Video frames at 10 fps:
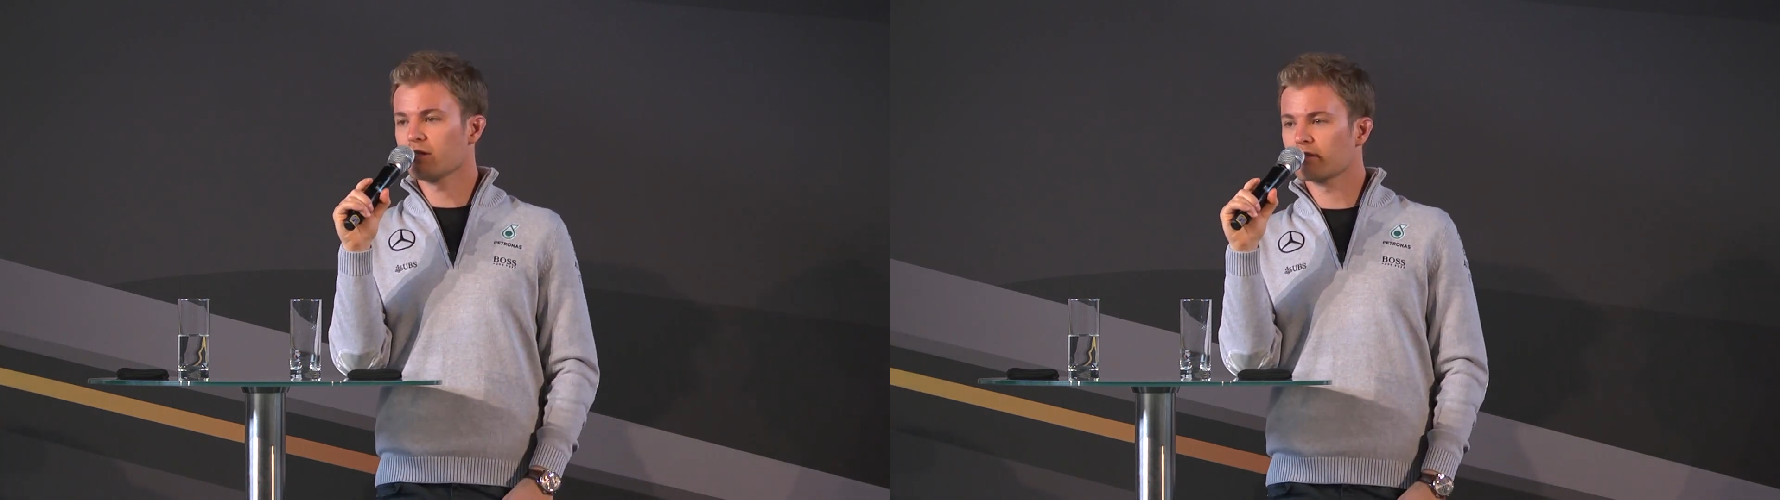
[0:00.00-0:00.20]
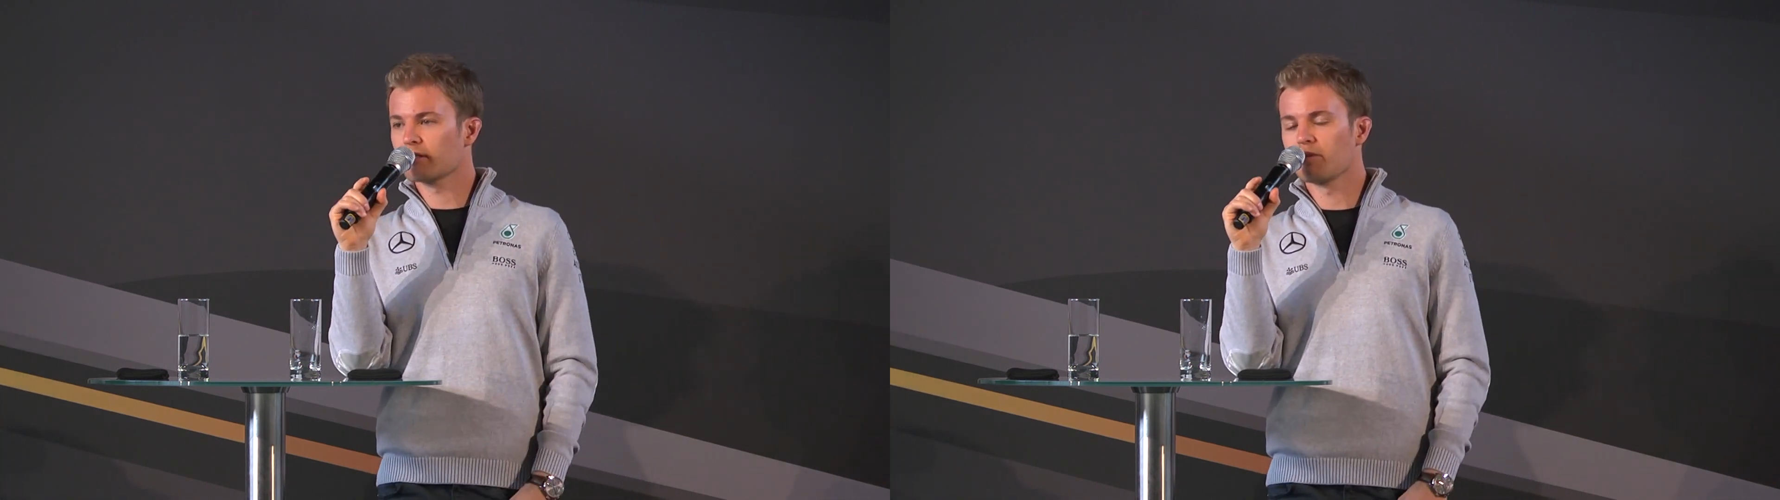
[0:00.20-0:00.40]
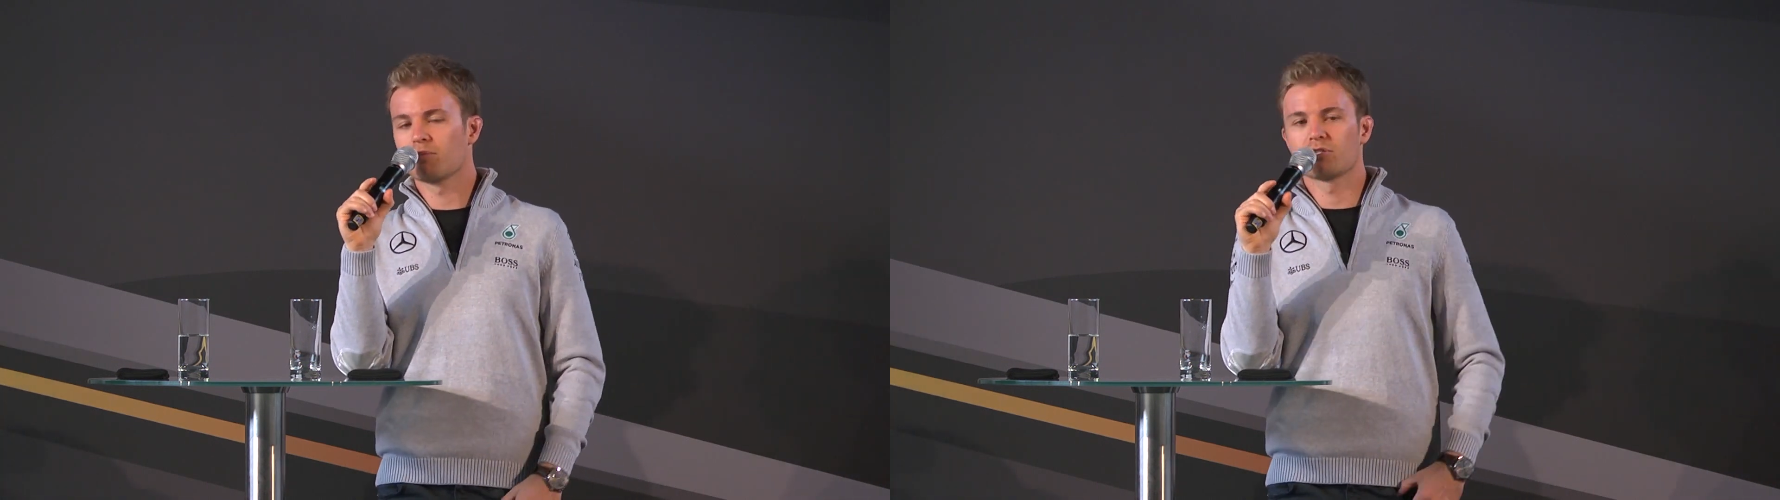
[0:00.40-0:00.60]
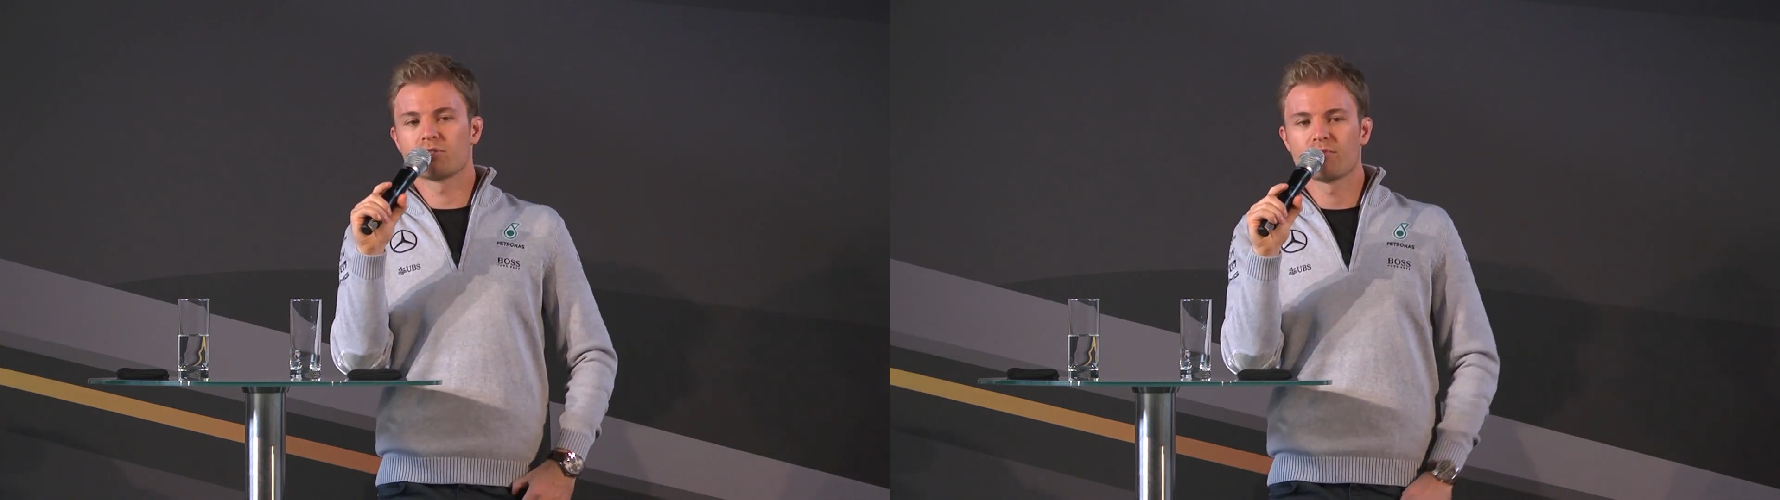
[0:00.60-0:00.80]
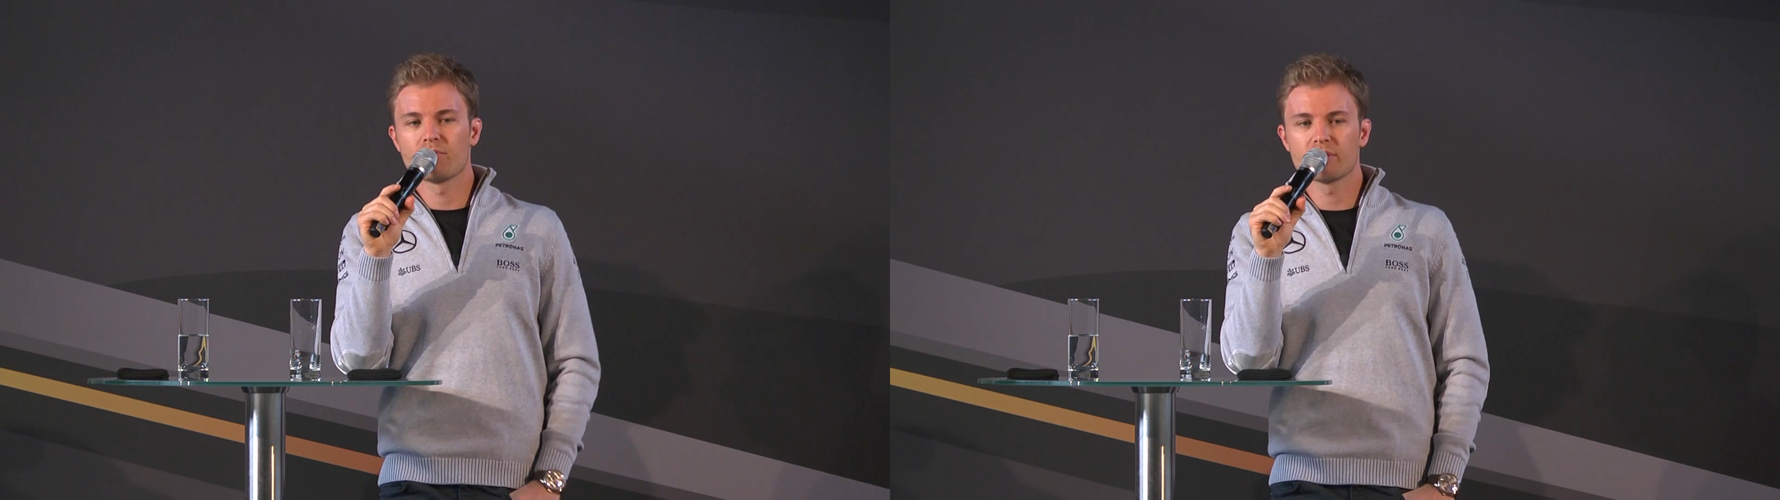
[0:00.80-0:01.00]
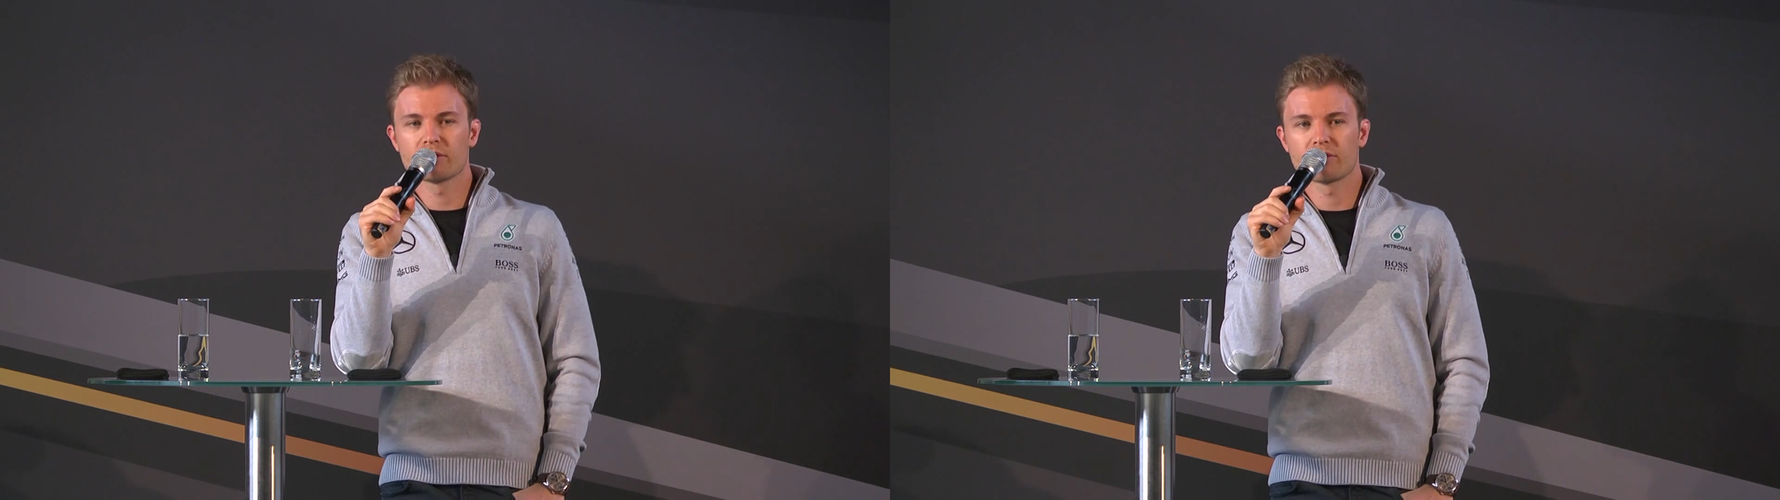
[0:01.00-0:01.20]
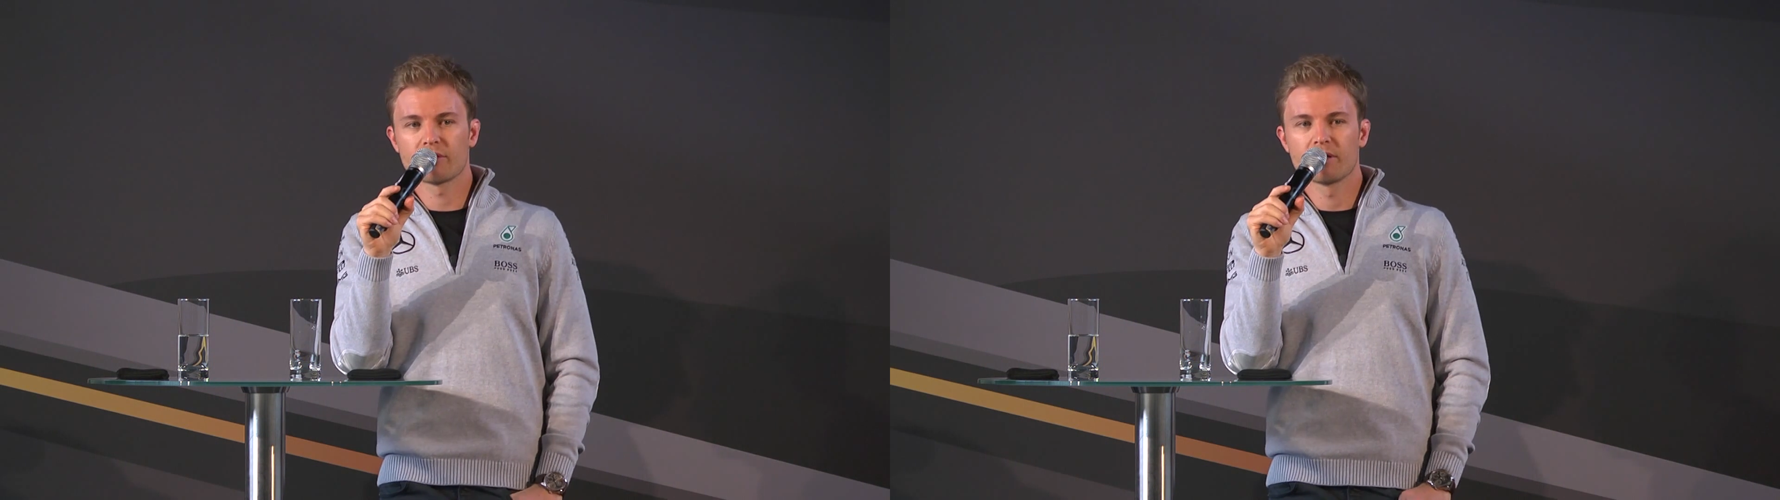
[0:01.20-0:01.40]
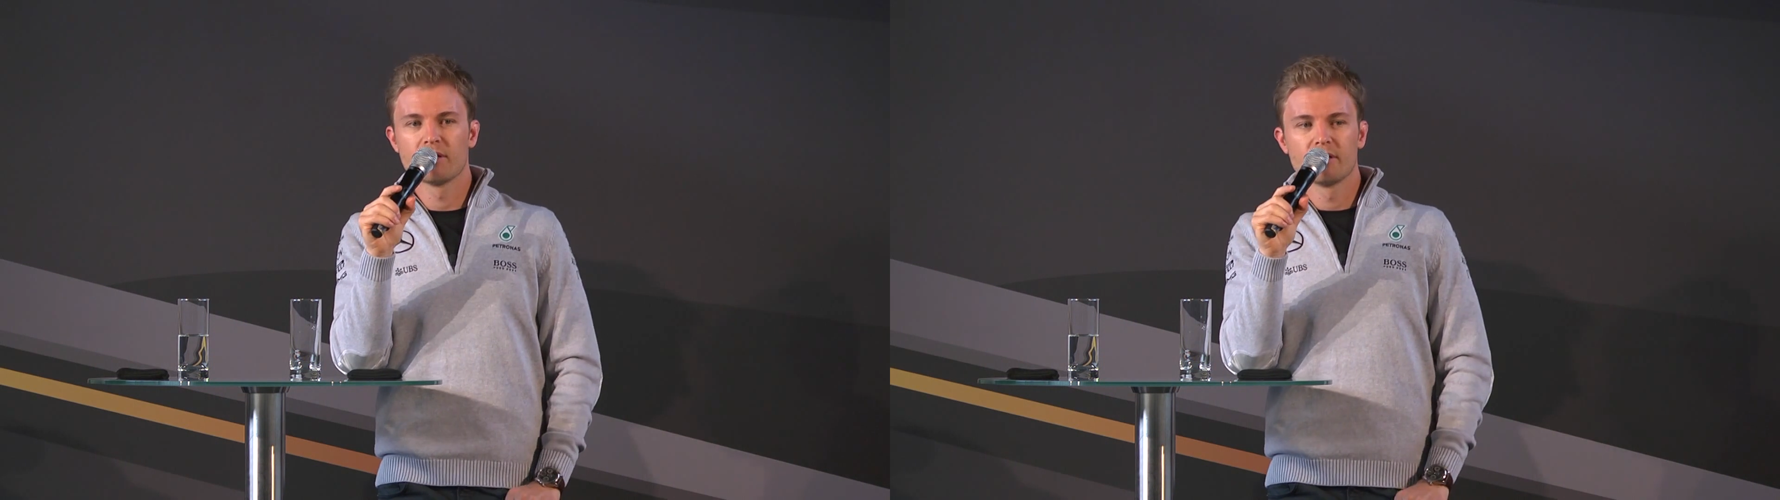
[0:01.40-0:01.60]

it and keep pushing forward and